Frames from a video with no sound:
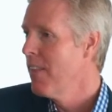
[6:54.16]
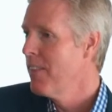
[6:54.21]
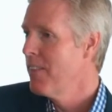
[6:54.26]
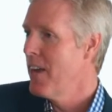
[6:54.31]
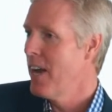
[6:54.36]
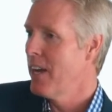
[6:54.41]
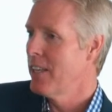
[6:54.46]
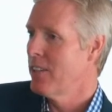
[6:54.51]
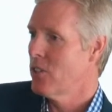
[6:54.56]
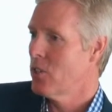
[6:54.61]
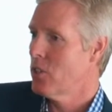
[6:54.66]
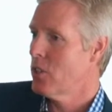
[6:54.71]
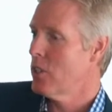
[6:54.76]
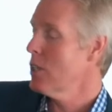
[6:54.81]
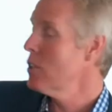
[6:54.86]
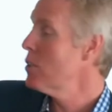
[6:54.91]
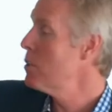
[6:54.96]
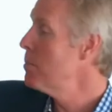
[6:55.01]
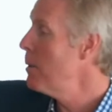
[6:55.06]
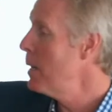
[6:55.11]
that
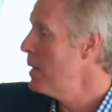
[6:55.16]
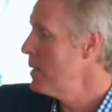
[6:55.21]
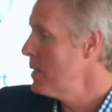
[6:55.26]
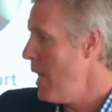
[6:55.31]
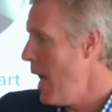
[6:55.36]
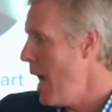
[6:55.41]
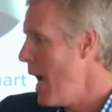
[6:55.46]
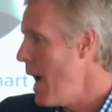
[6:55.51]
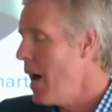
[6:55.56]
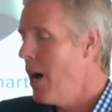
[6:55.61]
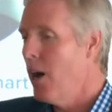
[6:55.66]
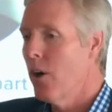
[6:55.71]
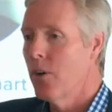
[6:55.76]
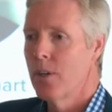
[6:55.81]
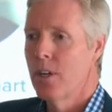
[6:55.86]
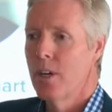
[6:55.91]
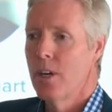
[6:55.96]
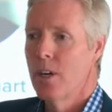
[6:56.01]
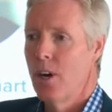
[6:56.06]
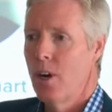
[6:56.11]
6 months
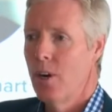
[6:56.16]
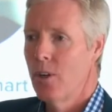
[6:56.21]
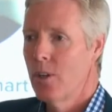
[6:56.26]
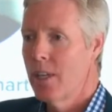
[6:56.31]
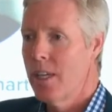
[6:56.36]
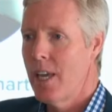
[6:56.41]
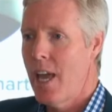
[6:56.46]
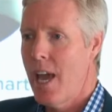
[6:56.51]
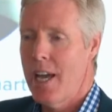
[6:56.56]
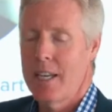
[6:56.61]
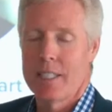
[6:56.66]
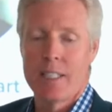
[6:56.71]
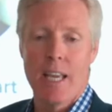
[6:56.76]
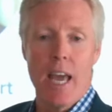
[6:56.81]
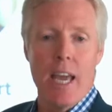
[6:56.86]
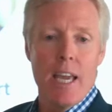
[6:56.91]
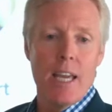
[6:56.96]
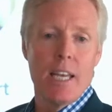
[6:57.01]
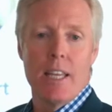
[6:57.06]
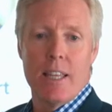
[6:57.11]
out only has
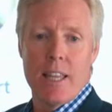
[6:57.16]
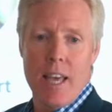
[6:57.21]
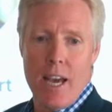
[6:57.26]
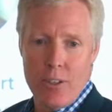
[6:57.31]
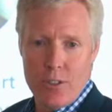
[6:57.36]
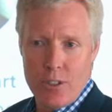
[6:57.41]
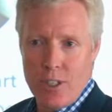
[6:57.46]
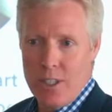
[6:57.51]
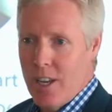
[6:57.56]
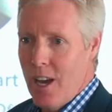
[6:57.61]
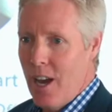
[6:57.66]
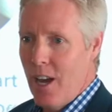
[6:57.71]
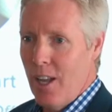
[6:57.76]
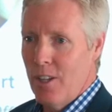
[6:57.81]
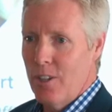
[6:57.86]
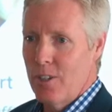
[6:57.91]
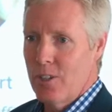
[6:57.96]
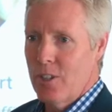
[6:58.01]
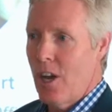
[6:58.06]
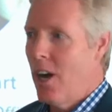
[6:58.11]

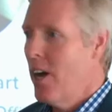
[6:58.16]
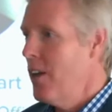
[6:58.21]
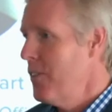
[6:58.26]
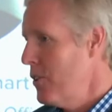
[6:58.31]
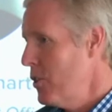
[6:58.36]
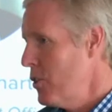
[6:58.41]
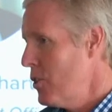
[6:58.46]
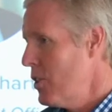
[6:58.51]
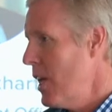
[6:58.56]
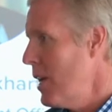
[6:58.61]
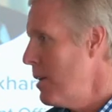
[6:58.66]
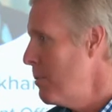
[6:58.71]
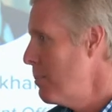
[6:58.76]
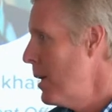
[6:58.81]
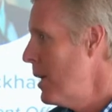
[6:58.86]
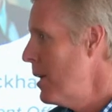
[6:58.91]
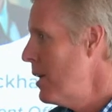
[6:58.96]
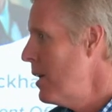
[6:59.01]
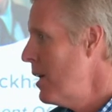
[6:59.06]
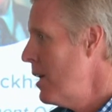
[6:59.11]
$80,000 on their
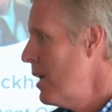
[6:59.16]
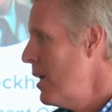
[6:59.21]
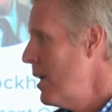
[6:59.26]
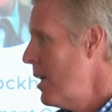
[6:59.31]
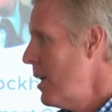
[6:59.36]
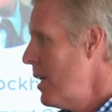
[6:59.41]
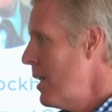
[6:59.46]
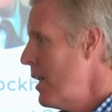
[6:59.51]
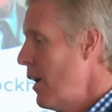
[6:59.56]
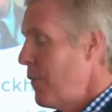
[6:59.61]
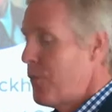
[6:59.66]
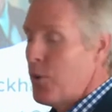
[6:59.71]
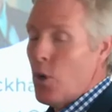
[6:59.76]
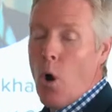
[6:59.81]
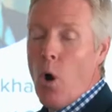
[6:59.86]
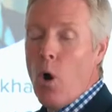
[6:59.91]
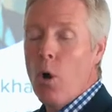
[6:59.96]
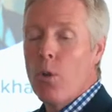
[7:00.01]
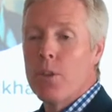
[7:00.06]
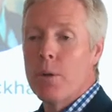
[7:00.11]
statement. Now, if you
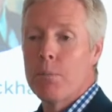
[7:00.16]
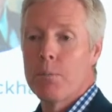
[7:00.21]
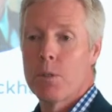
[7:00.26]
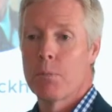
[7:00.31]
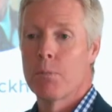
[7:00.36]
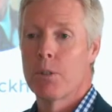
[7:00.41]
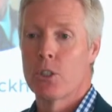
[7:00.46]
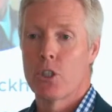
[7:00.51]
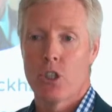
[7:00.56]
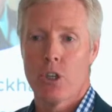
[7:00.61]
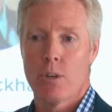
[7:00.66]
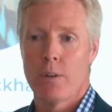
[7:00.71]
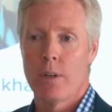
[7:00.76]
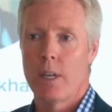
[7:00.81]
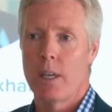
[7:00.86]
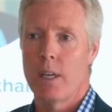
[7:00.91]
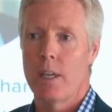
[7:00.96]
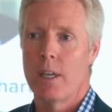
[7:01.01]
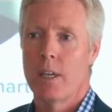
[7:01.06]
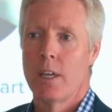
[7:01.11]
hold them to
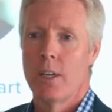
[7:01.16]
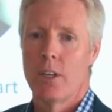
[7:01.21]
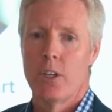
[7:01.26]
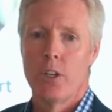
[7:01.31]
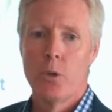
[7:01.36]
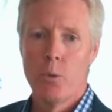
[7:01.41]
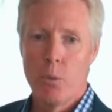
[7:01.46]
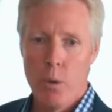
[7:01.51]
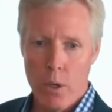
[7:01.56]
maturity, you